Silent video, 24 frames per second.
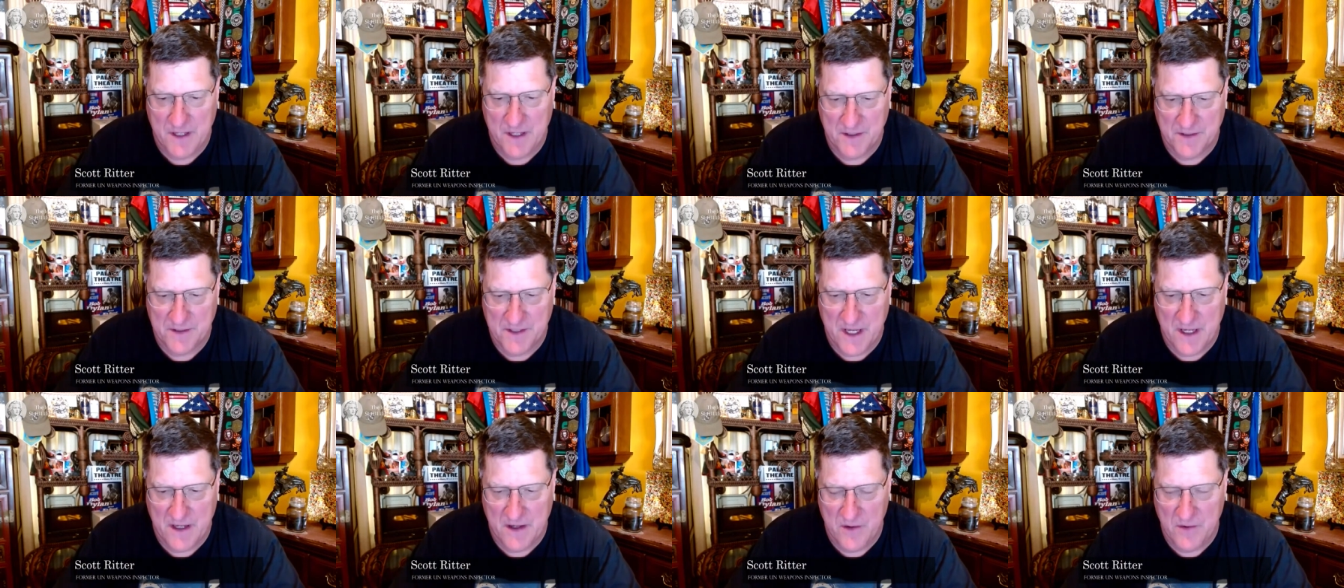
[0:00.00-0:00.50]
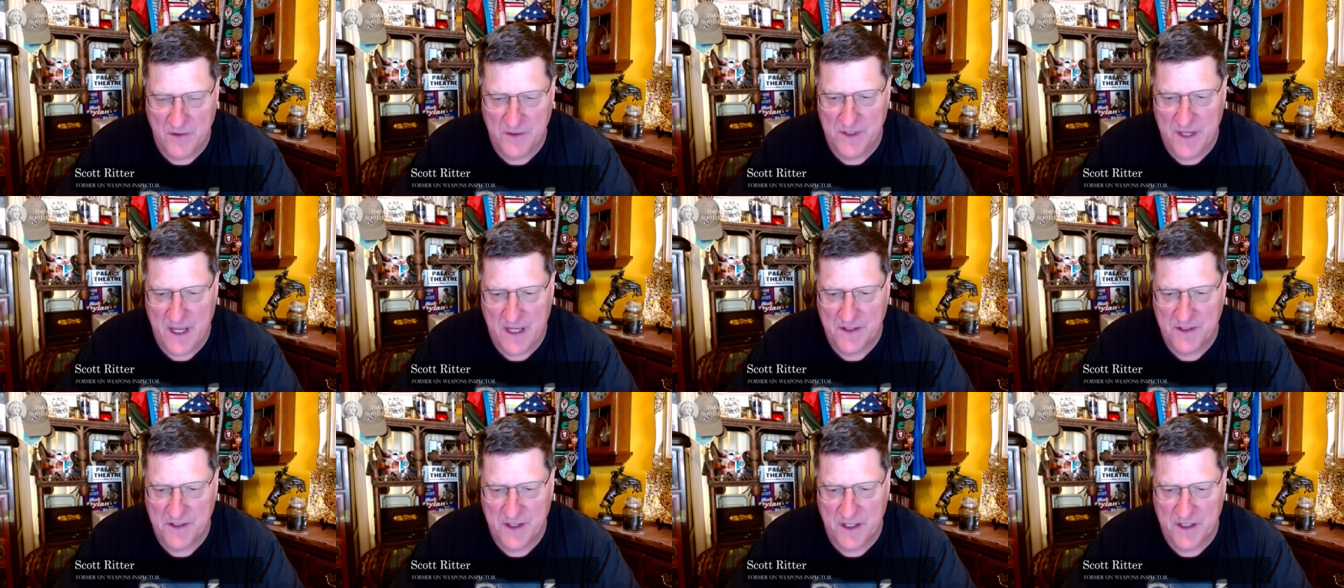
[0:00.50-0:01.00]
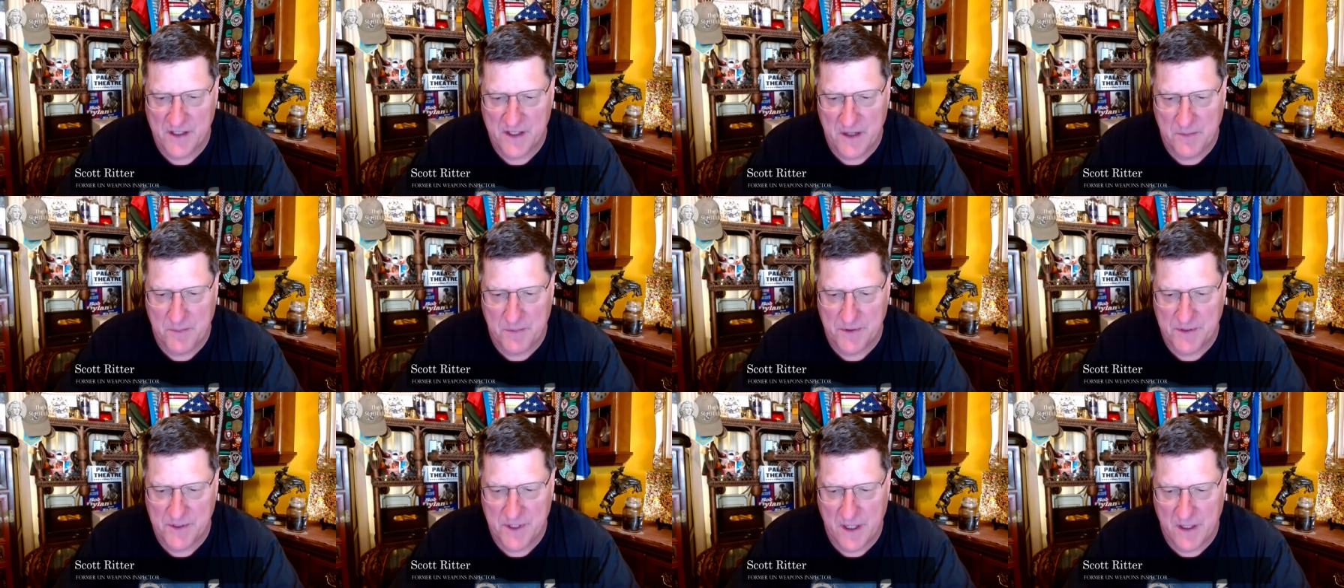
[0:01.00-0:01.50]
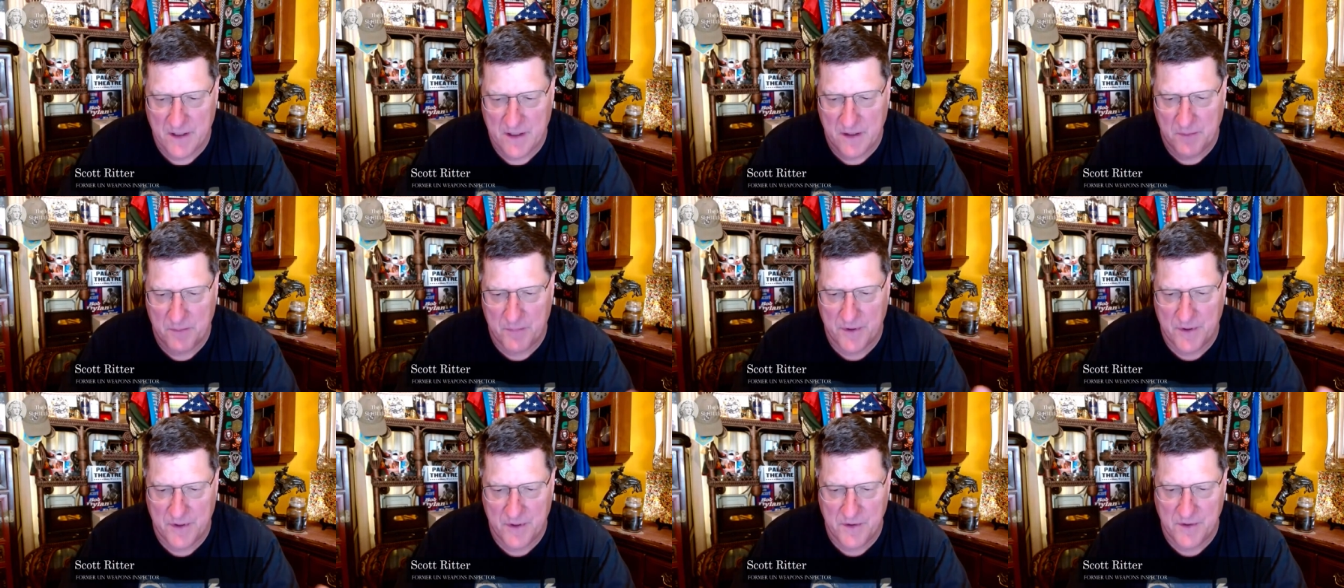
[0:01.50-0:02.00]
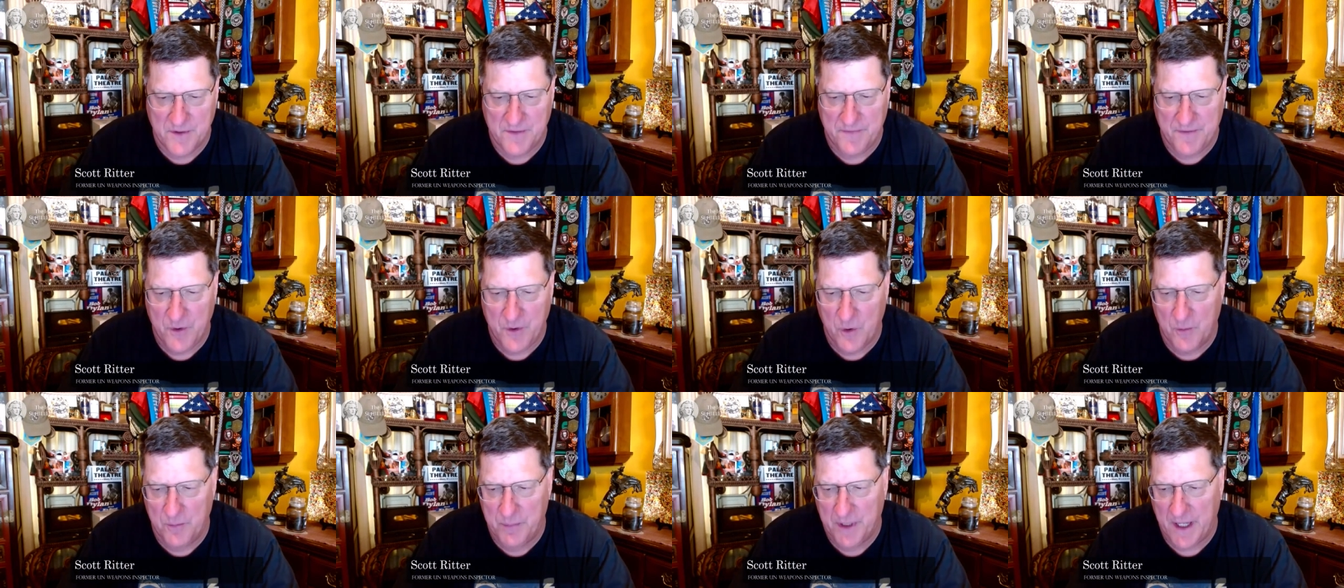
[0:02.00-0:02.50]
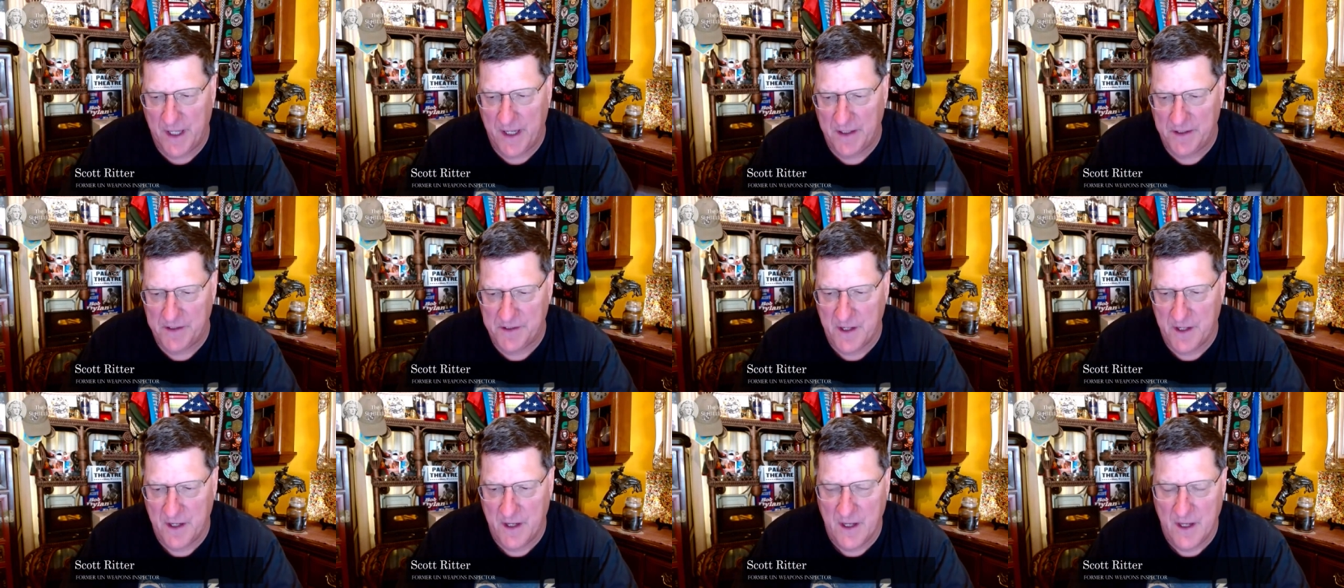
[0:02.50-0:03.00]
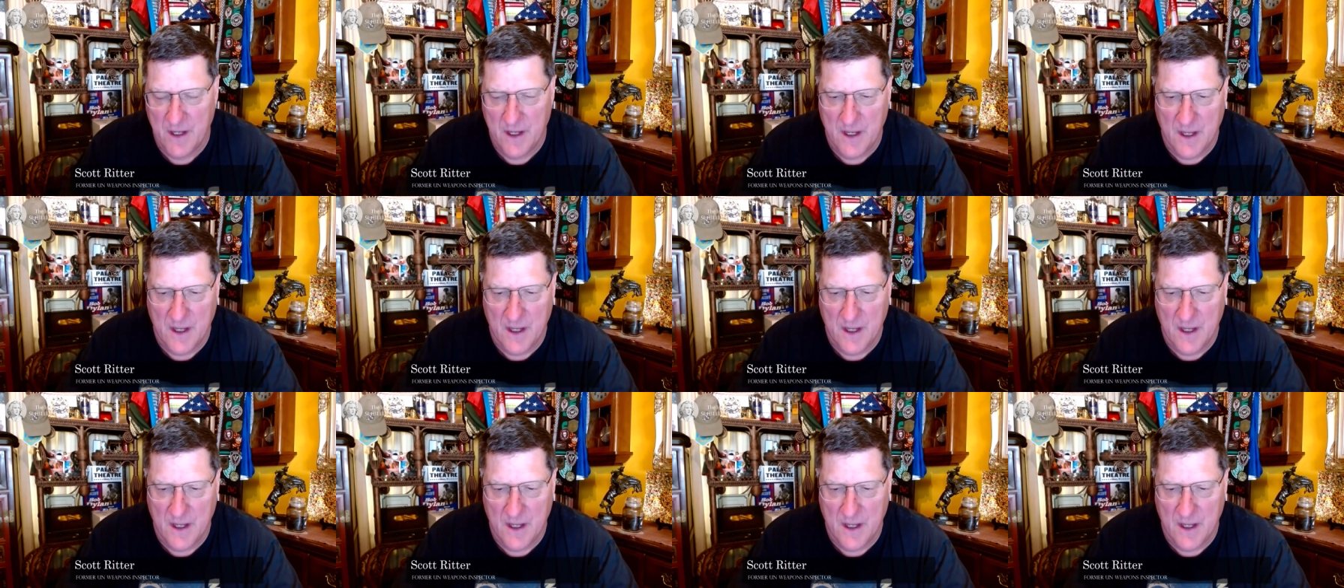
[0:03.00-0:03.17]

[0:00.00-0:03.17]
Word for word: because they use that 60% to produce fuel plates